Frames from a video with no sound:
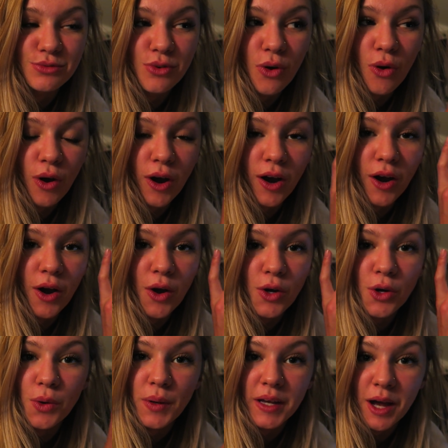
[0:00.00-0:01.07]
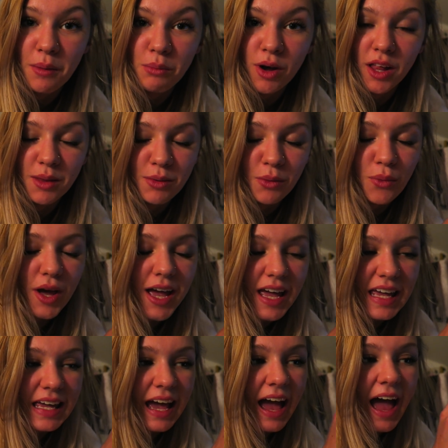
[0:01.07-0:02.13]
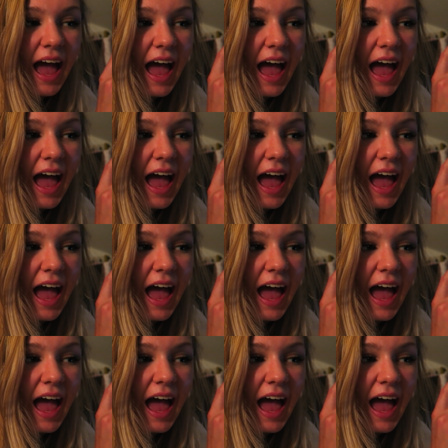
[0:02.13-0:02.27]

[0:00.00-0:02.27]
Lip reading: for going up while I'm away.